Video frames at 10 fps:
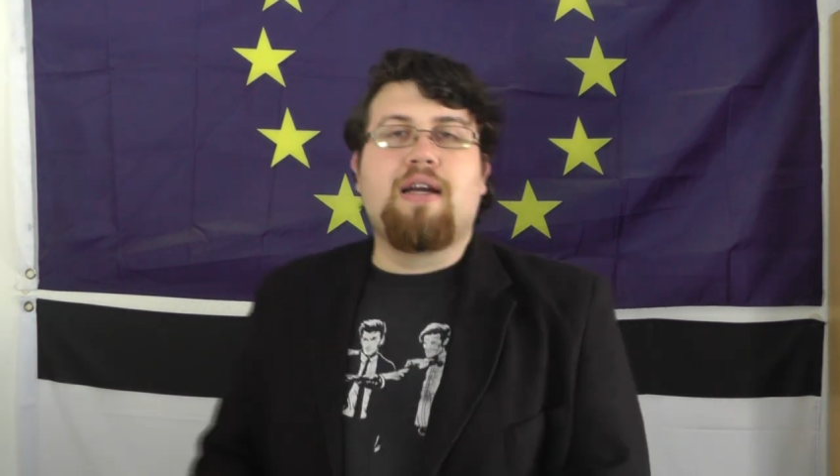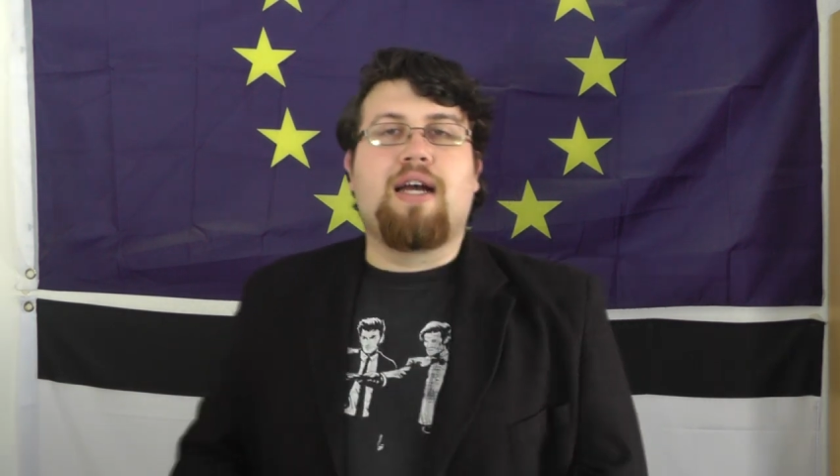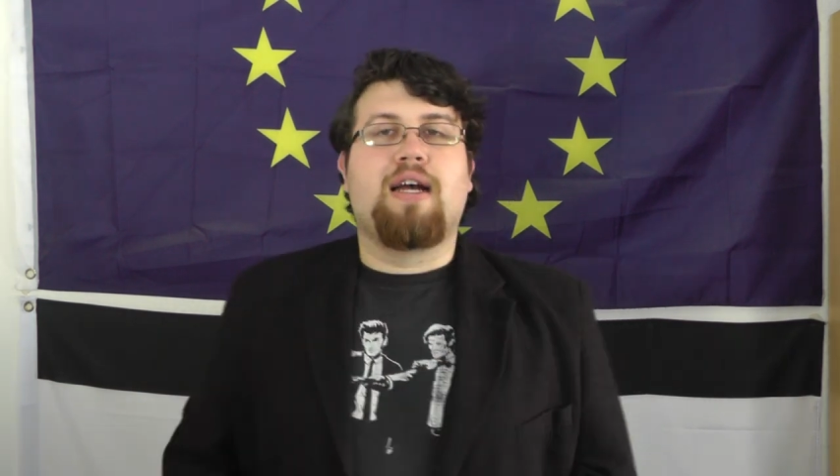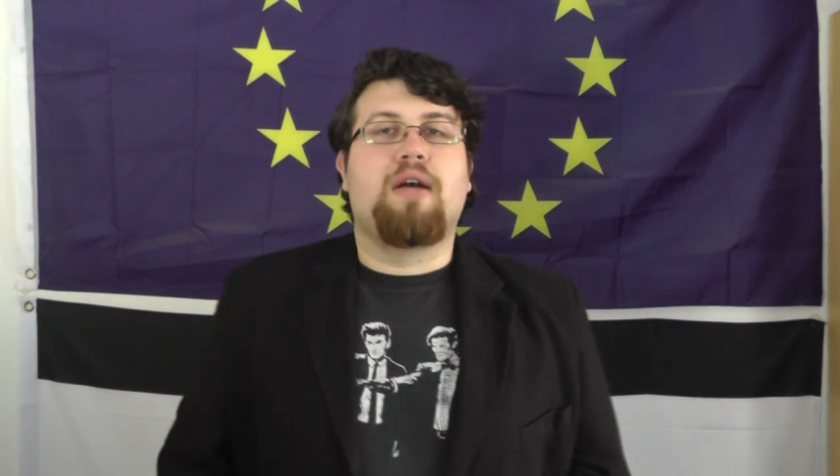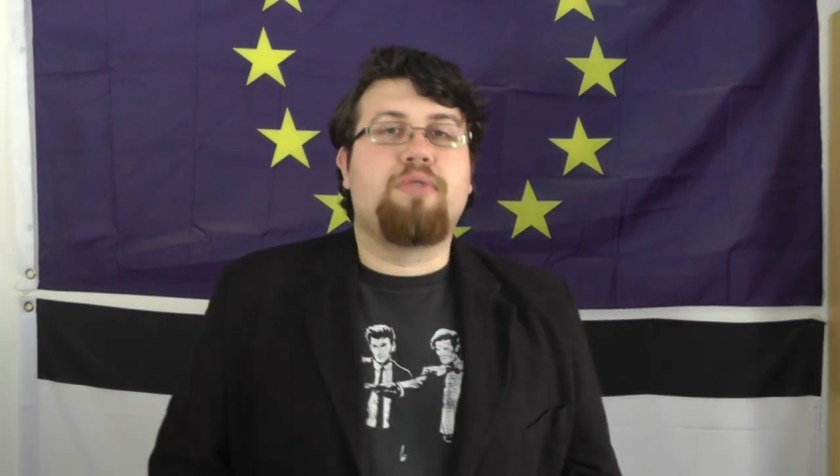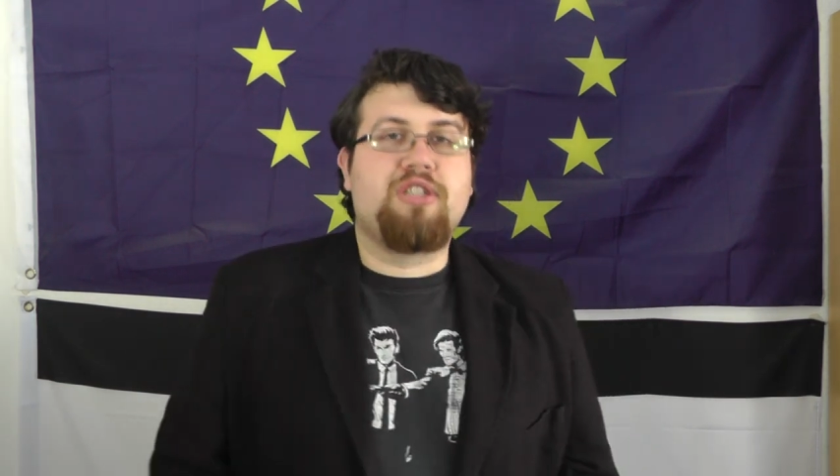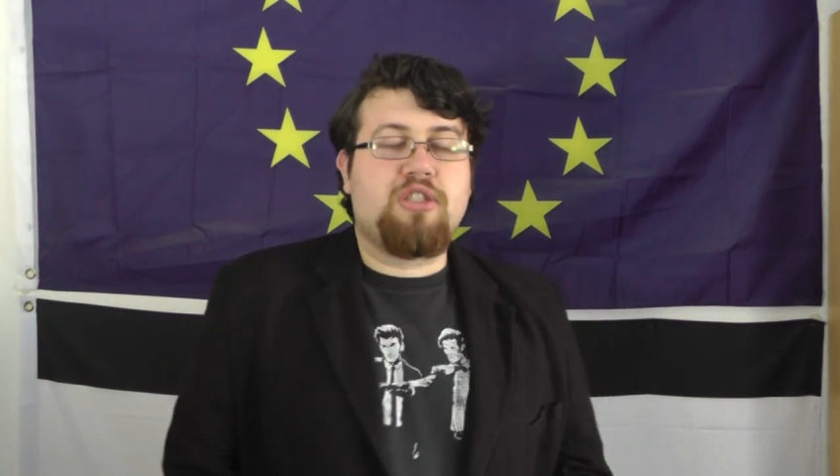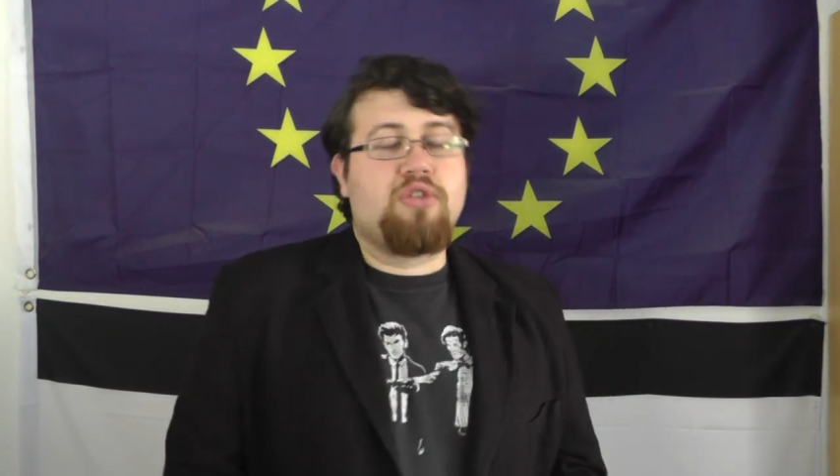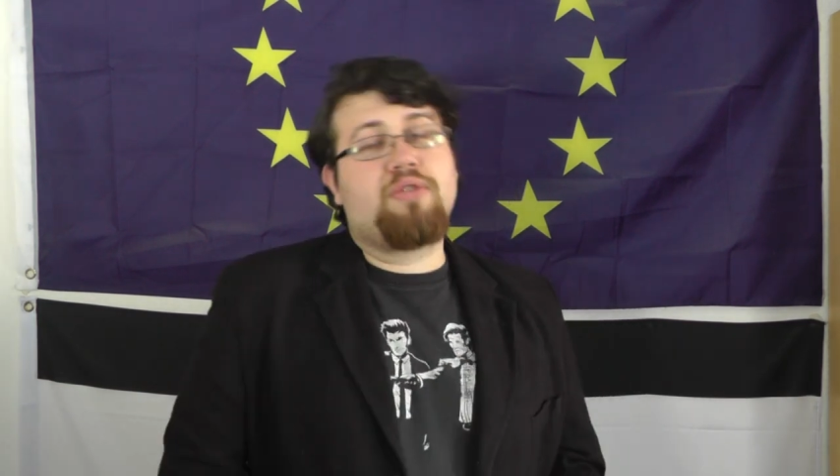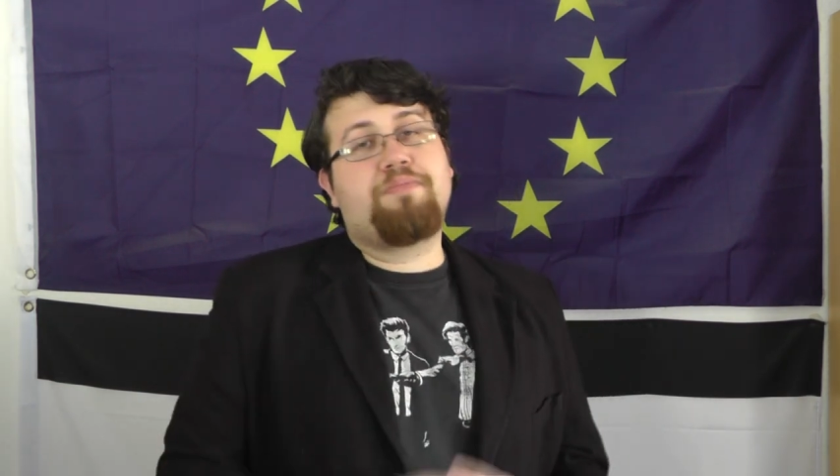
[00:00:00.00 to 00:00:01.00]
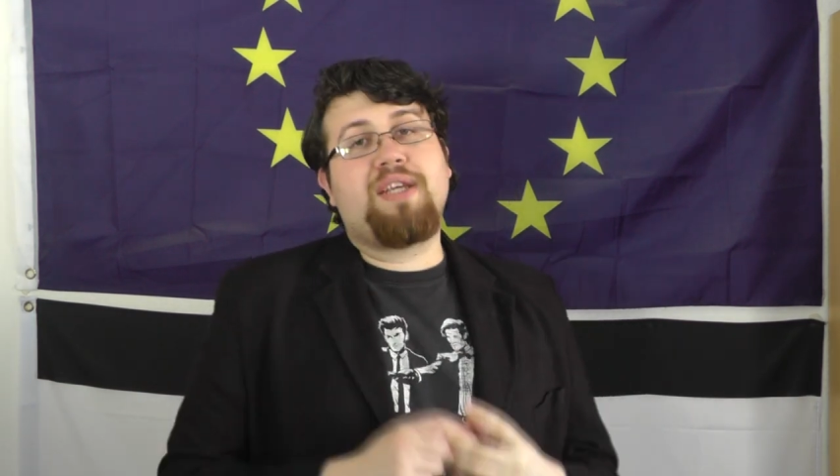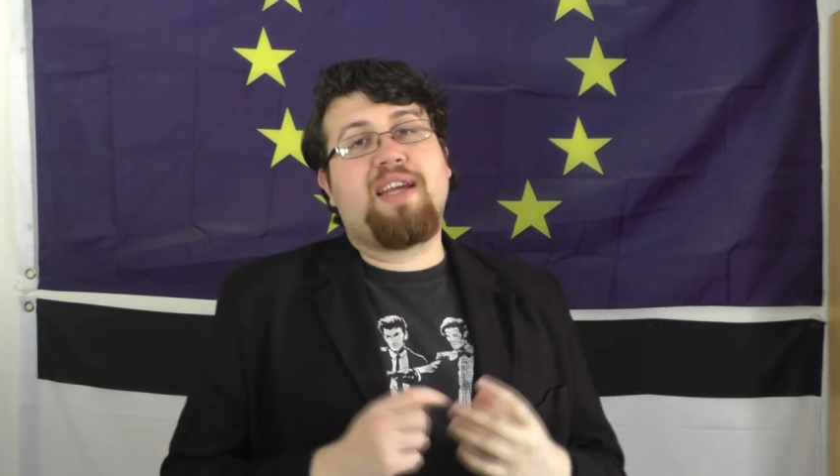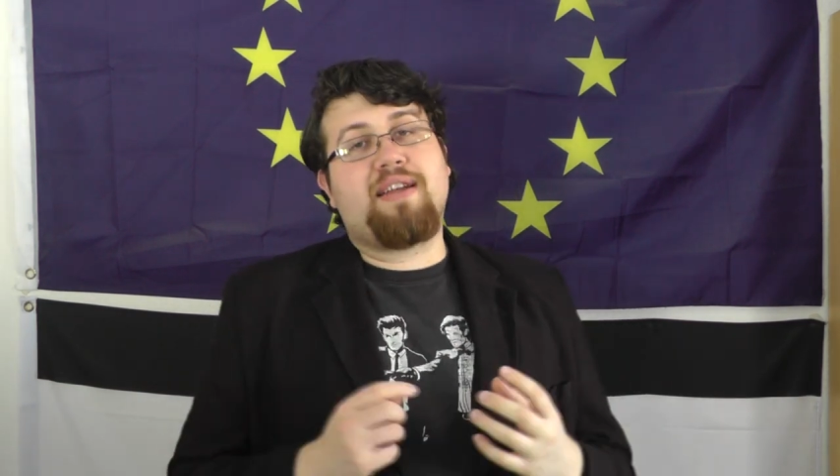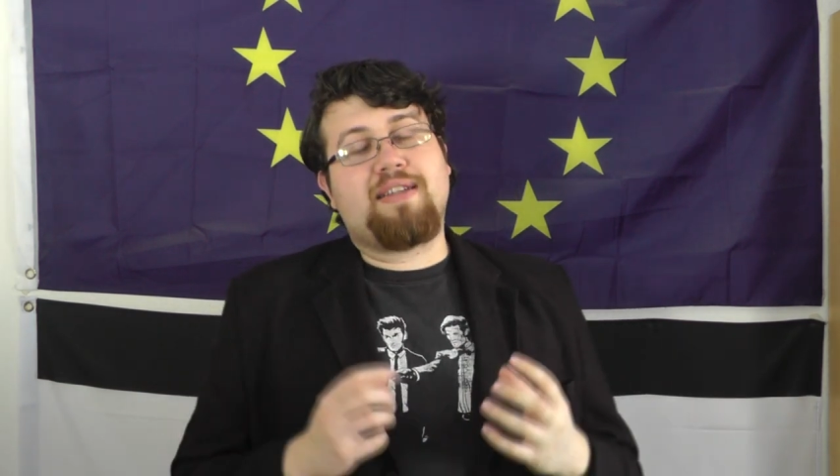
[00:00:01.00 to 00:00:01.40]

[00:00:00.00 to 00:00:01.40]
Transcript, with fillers: uh, which could be a